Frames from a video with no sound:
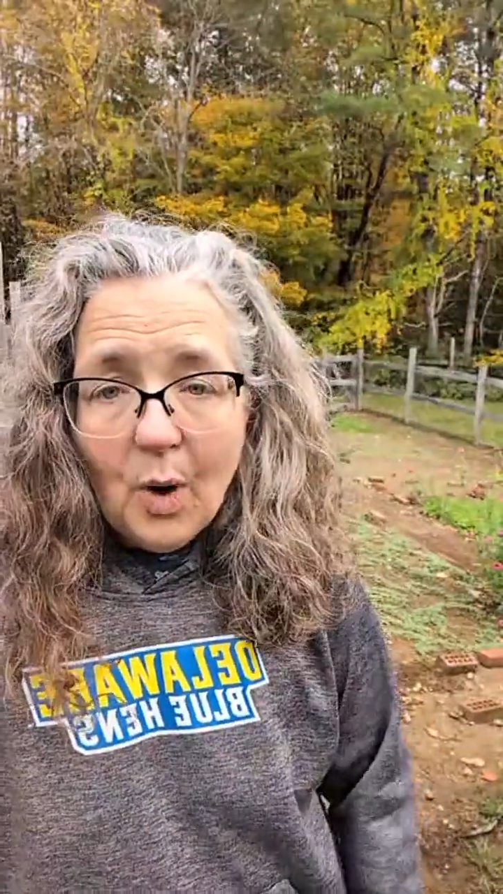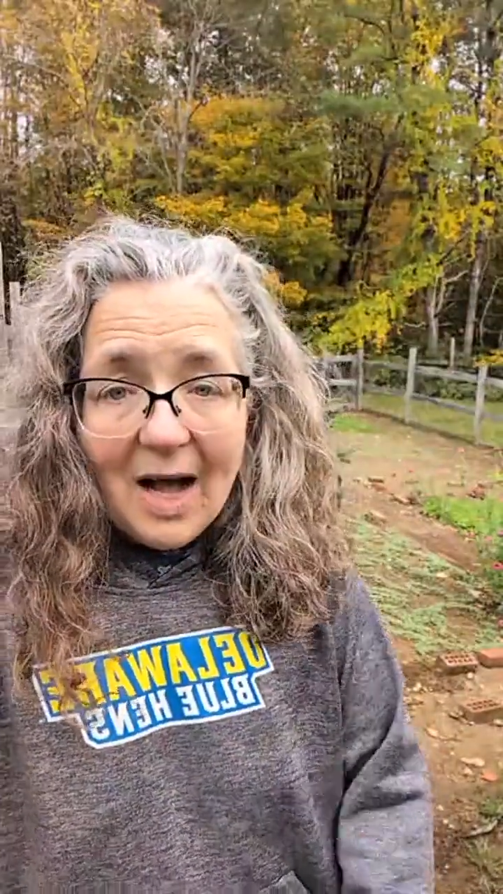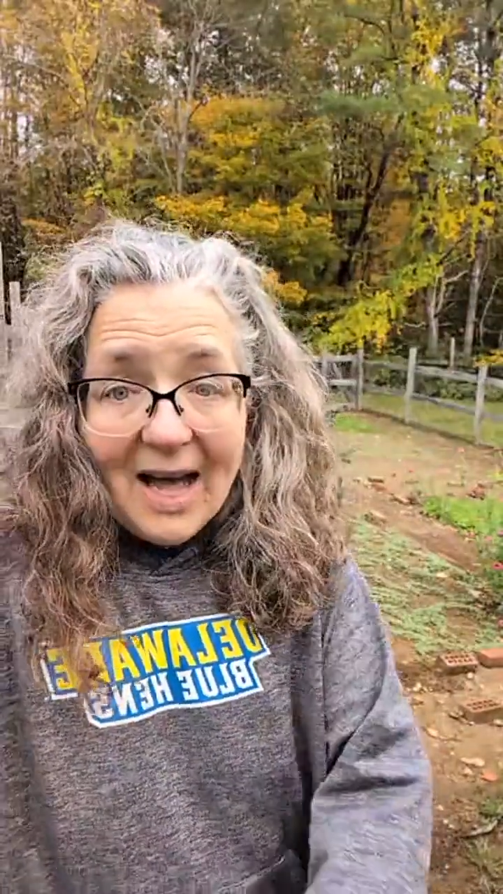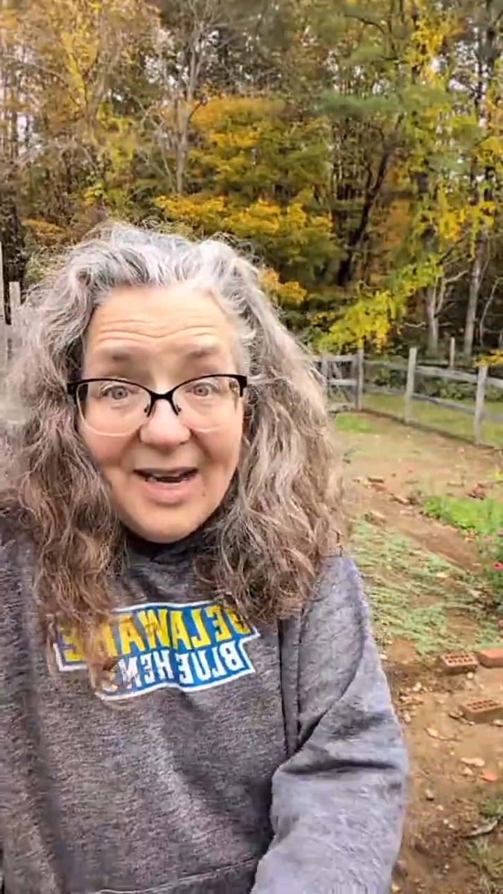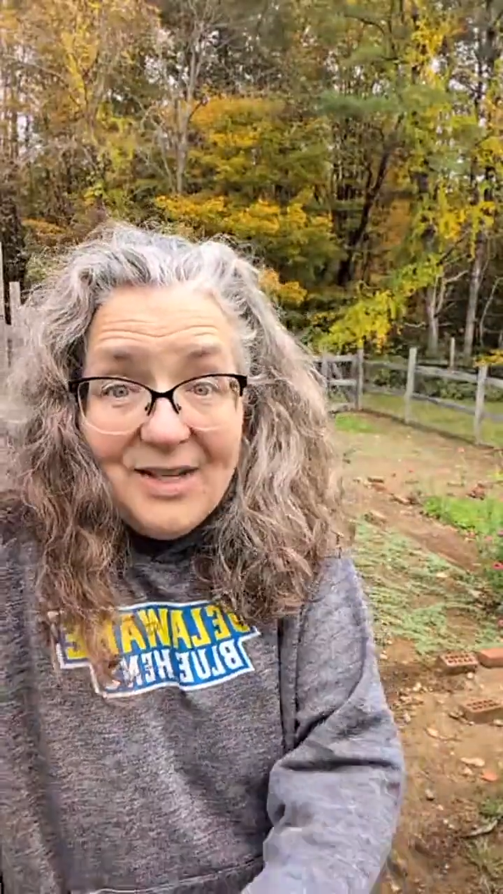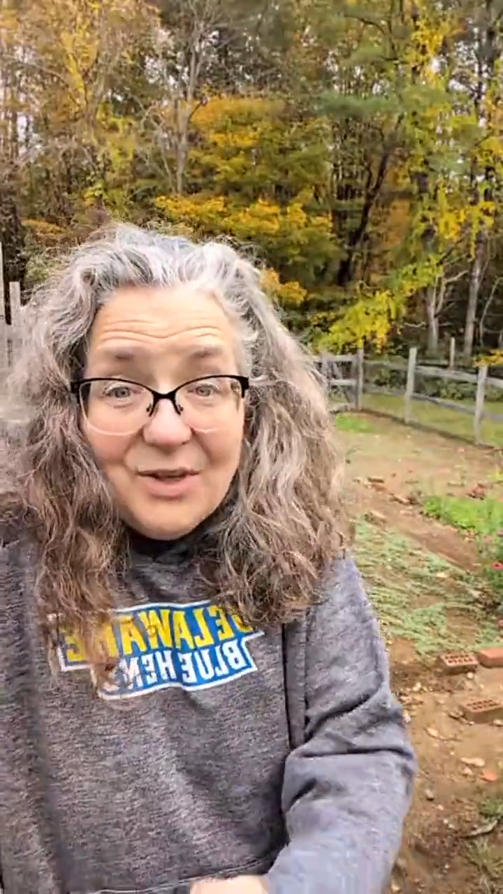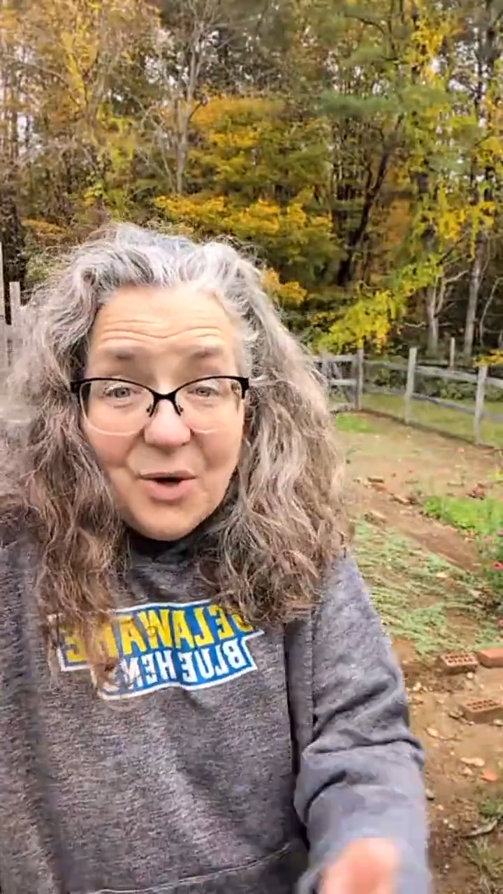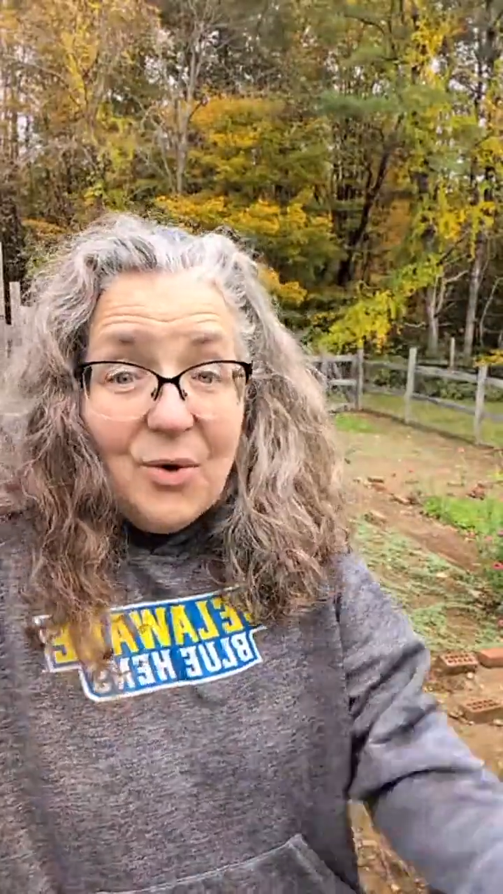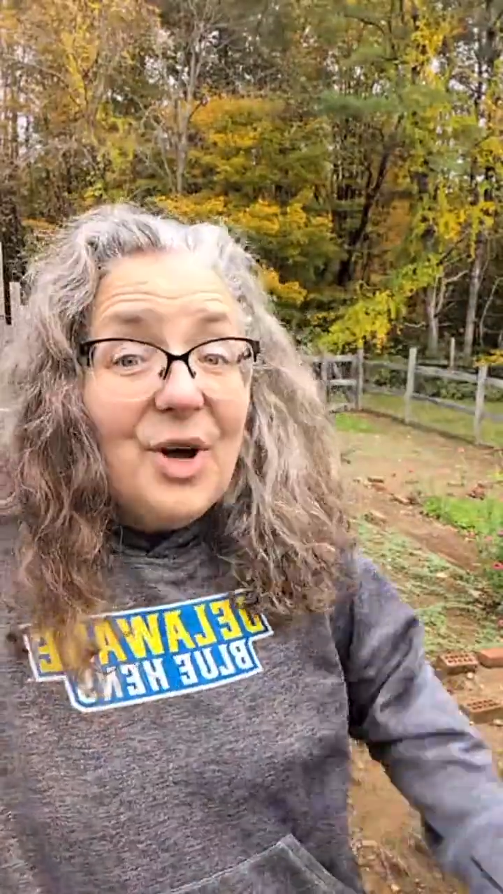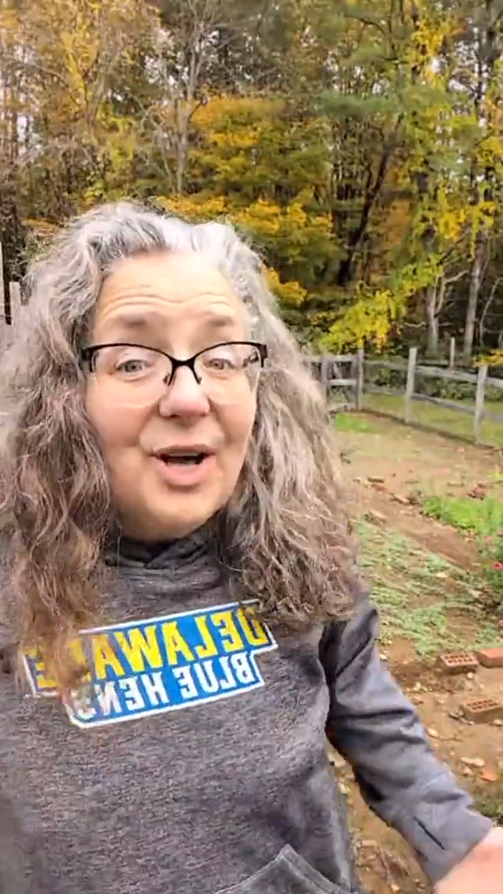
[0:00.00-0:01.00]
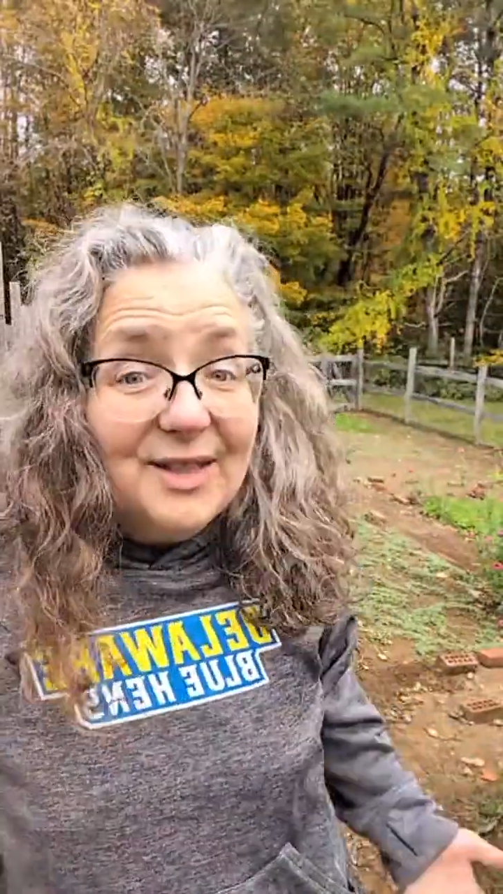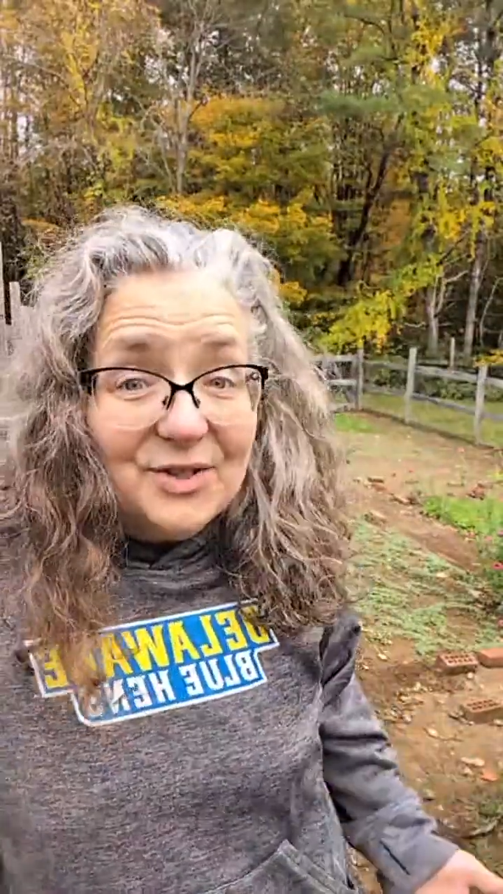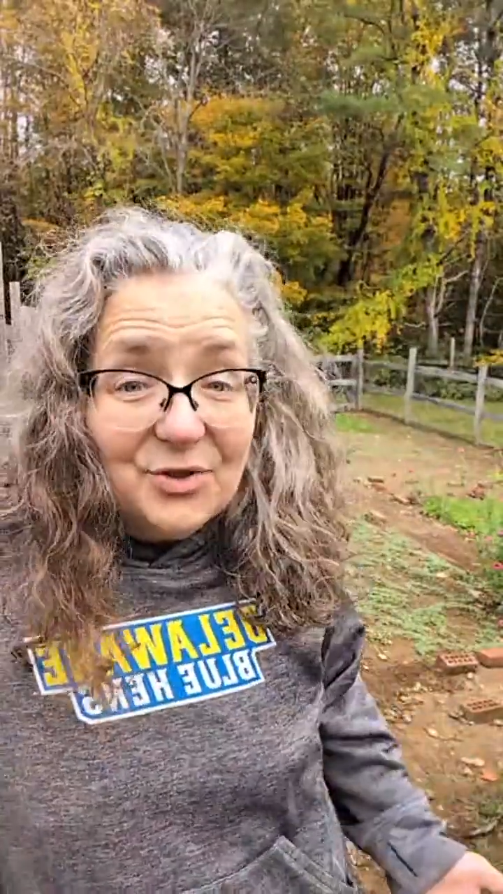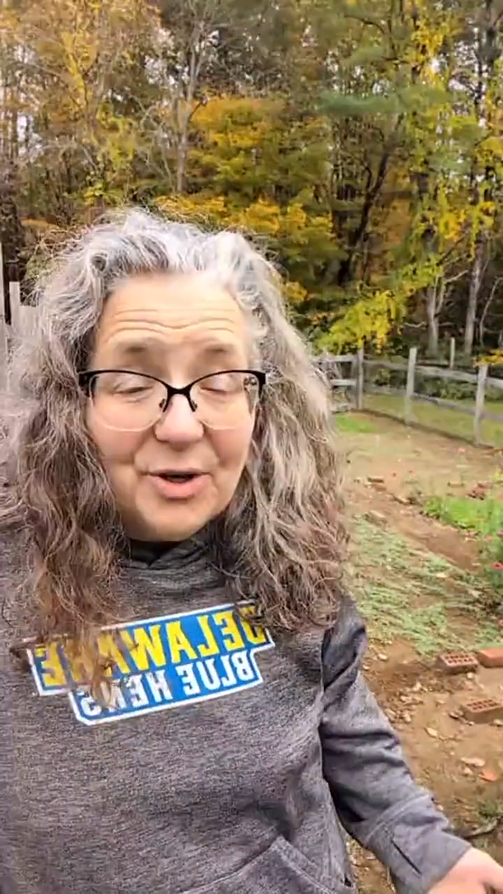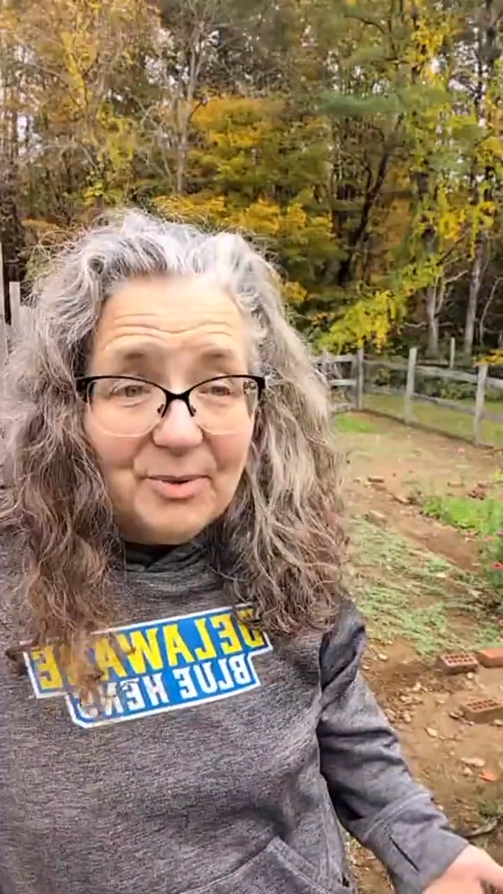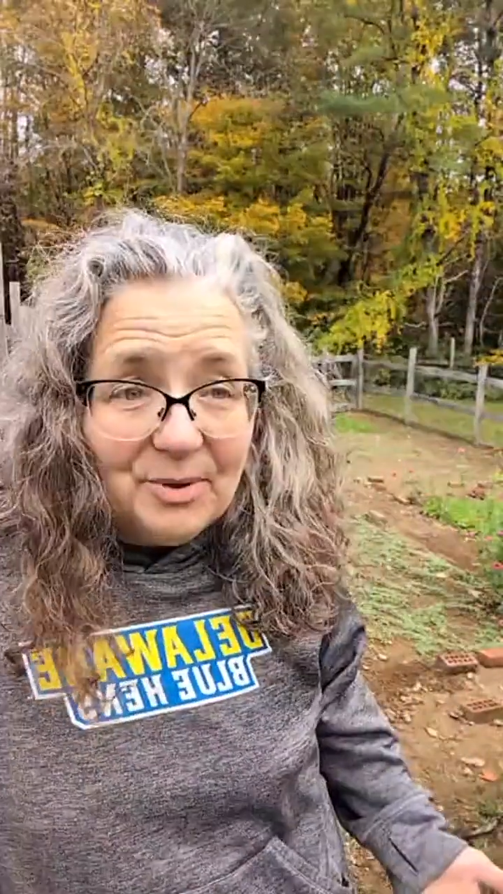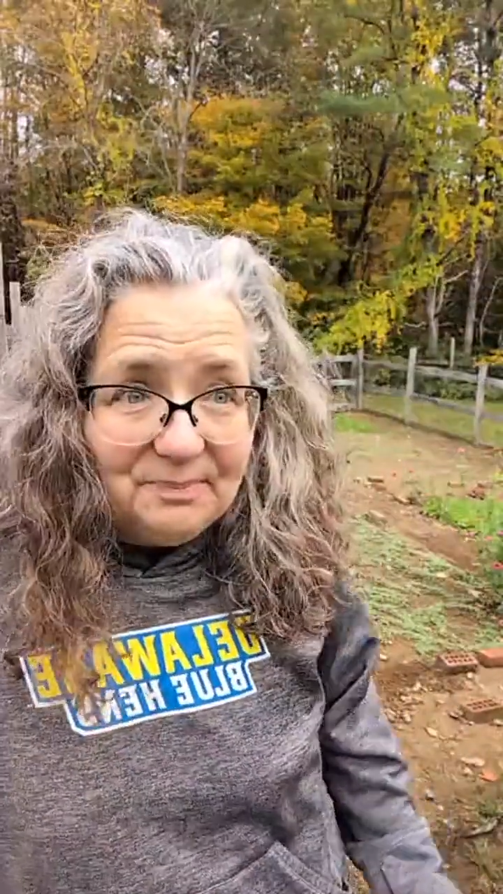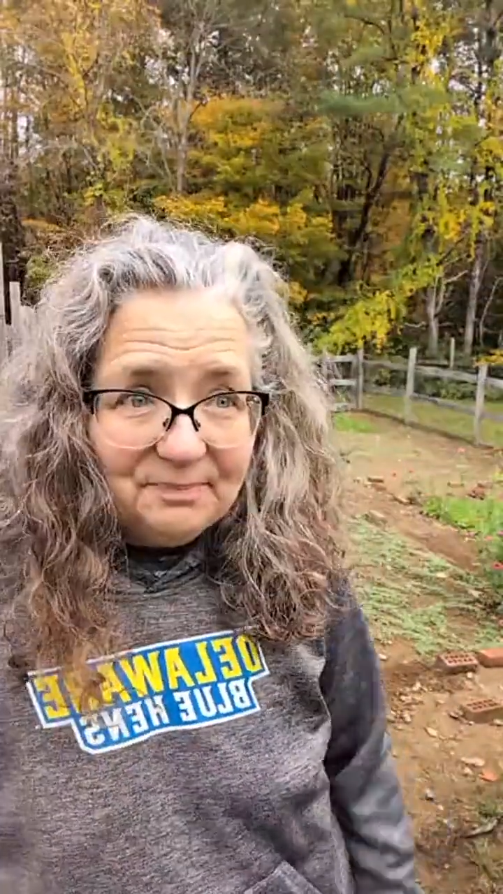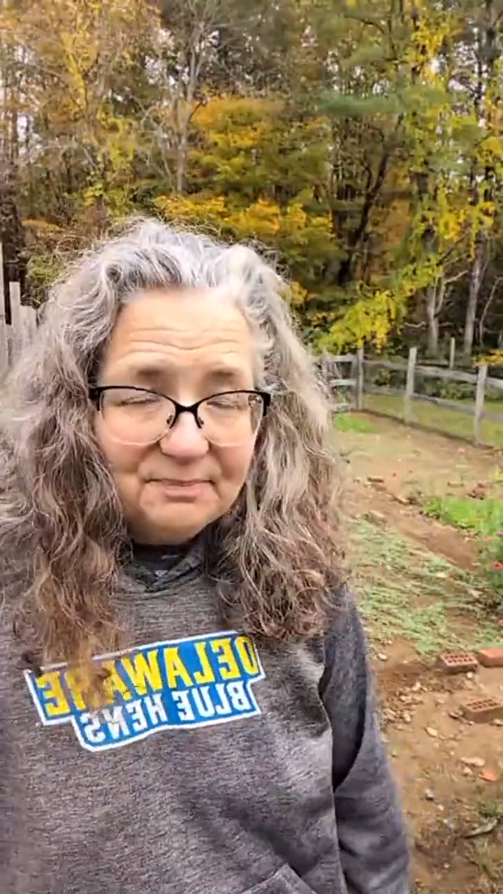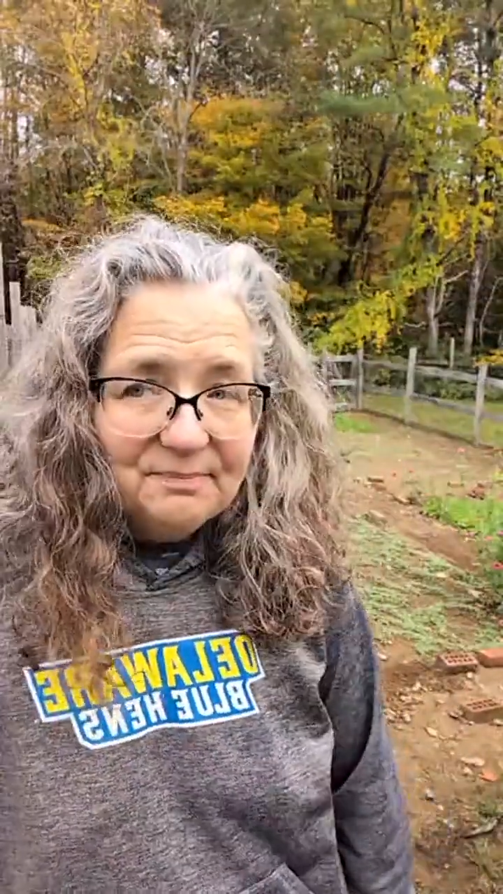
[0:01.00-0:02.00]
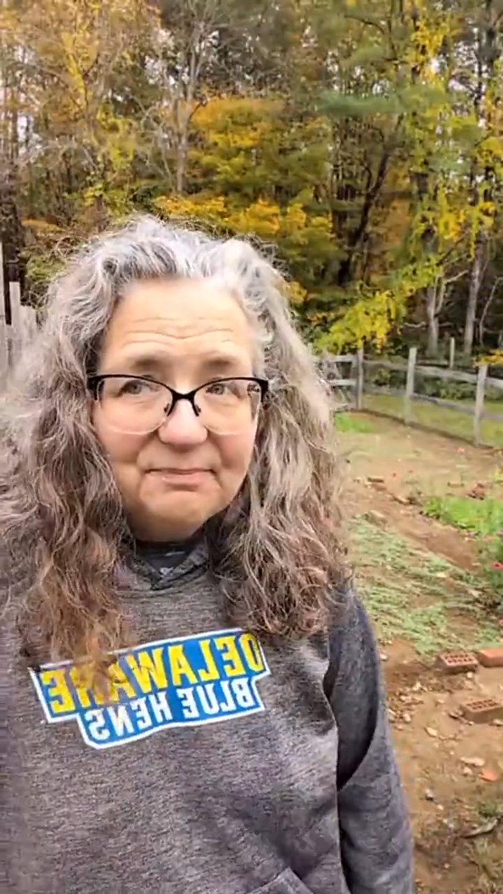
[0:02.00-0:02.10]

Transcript: why go to all this trouble?